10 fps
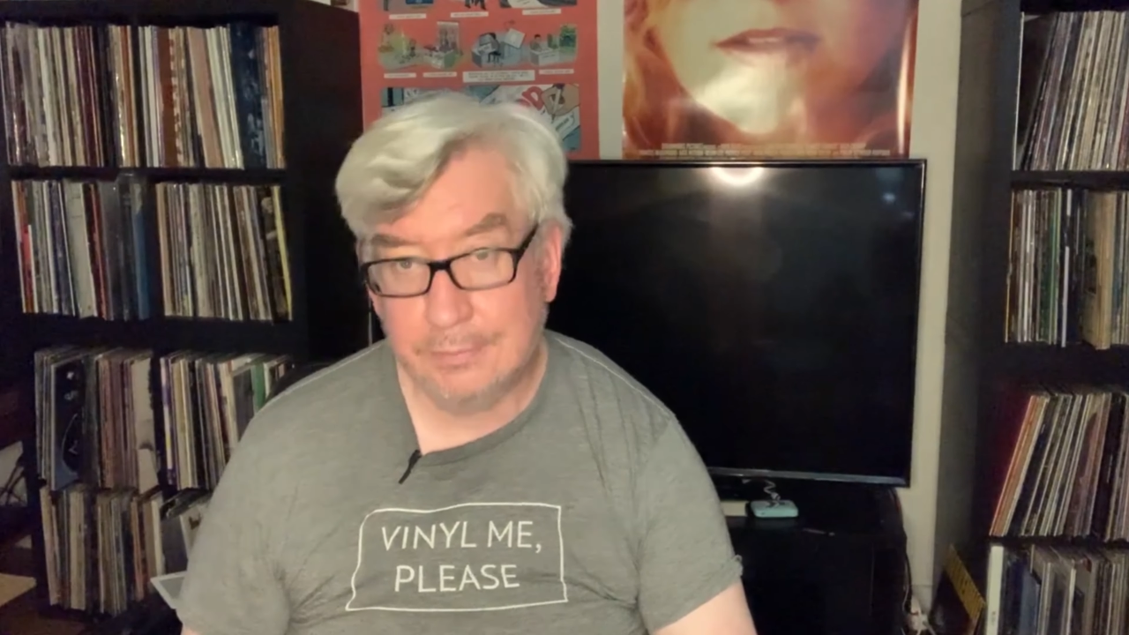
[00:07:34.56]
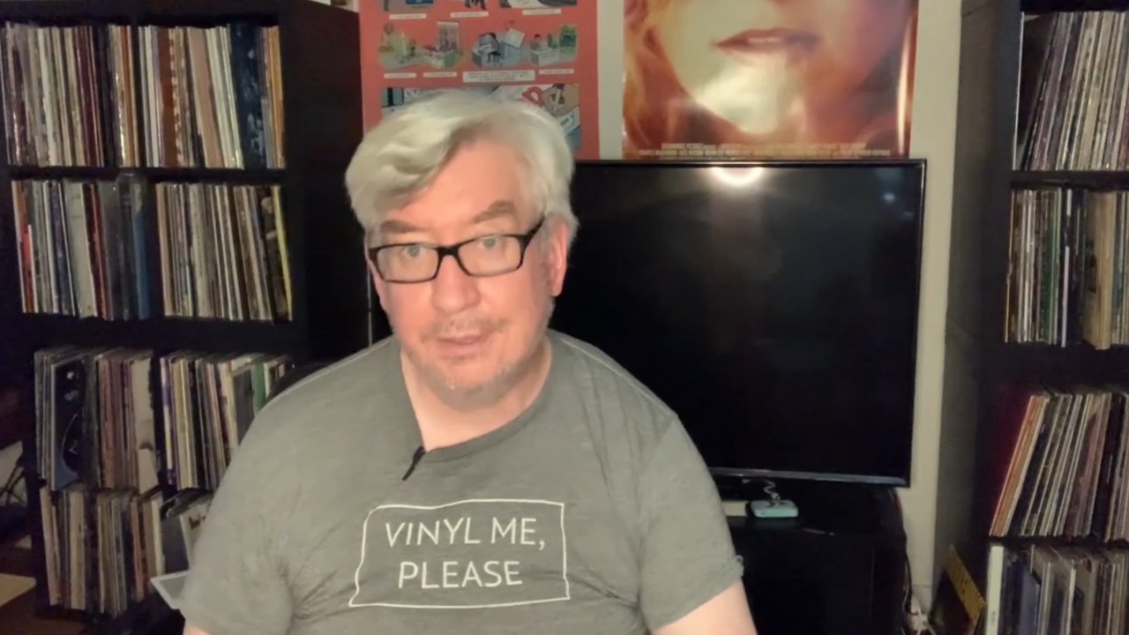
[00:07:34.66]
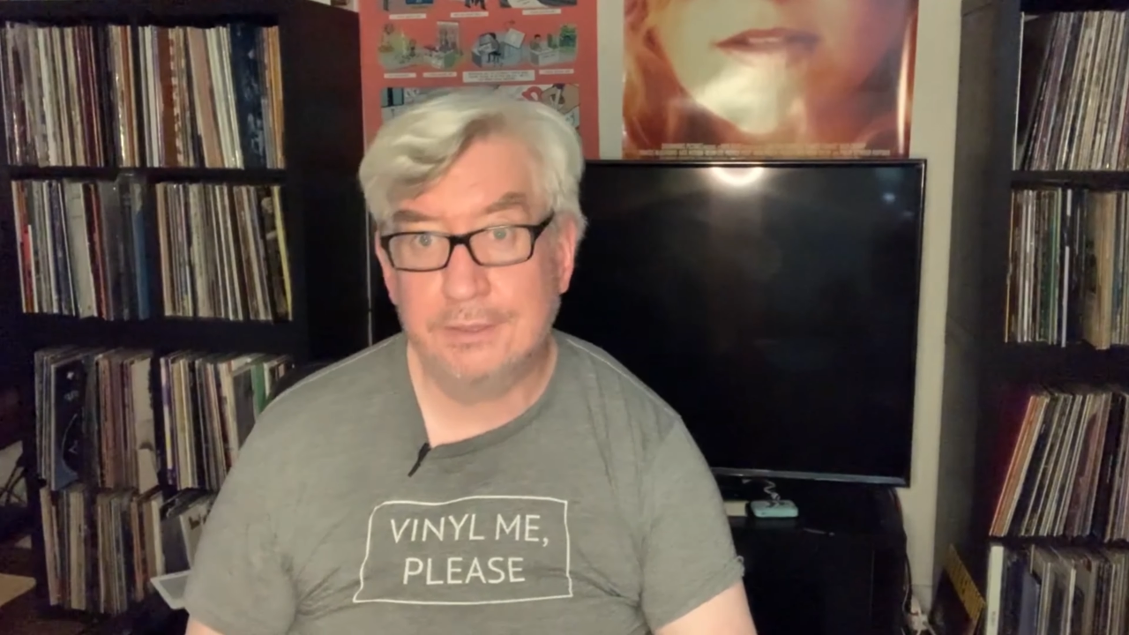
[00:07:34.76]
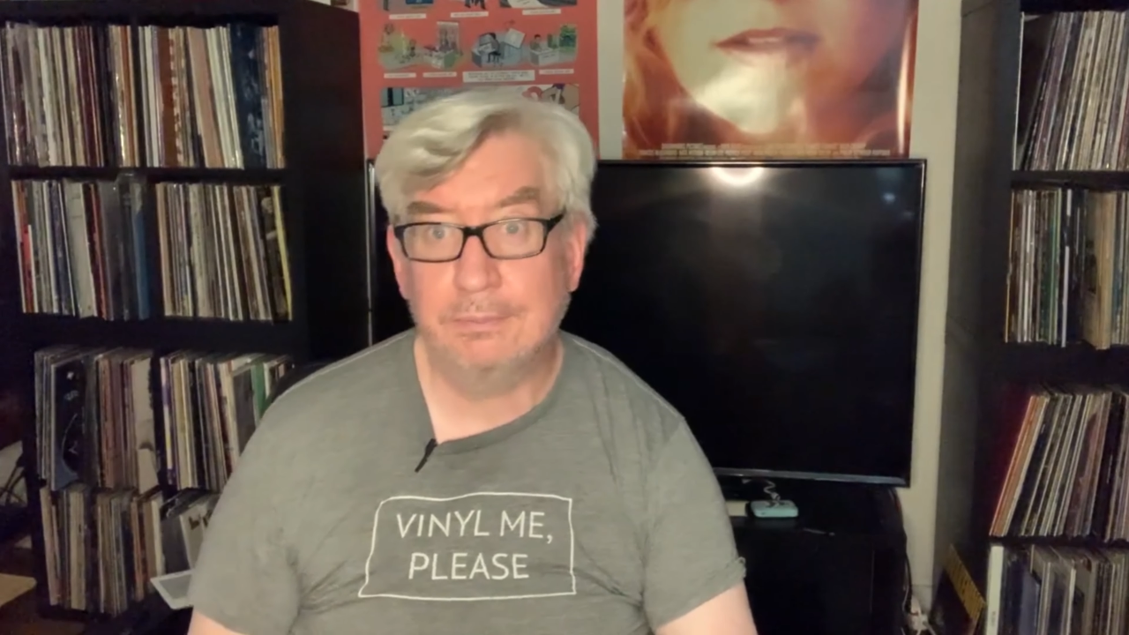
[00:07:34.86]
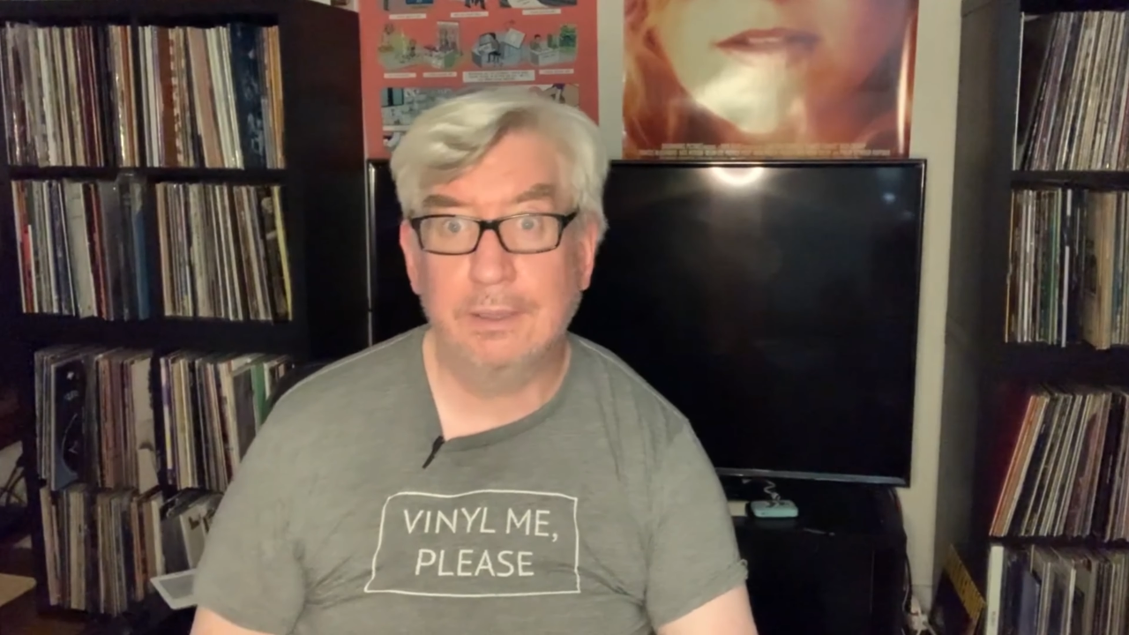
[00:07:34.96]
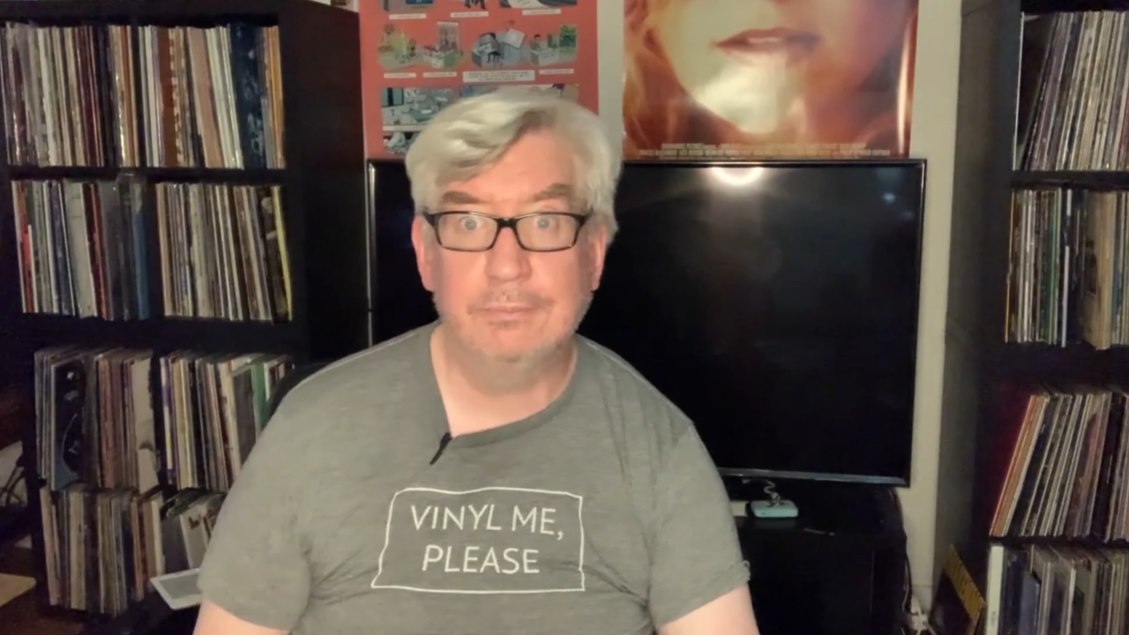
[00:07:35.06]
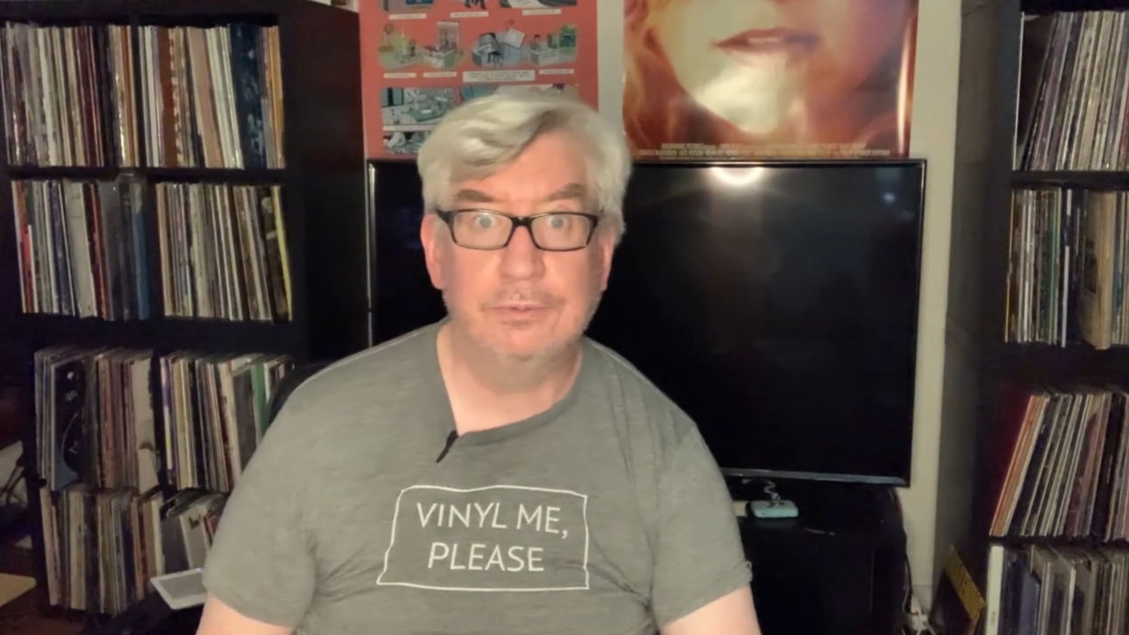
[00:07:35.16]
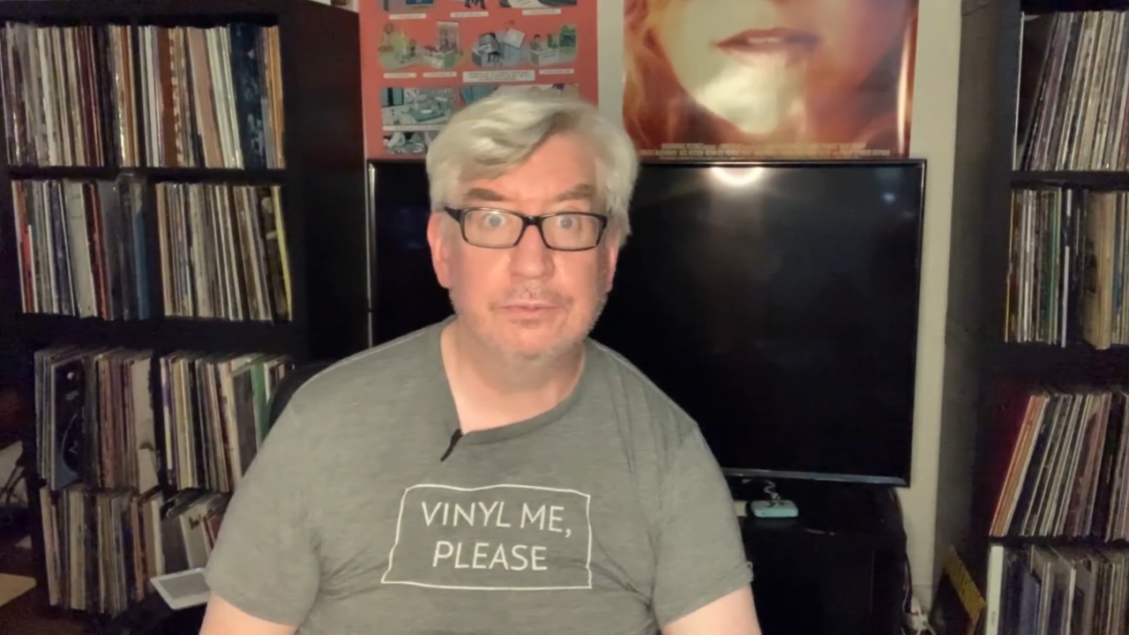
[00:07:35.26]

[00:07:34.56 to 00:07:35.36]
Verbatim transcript: gets me up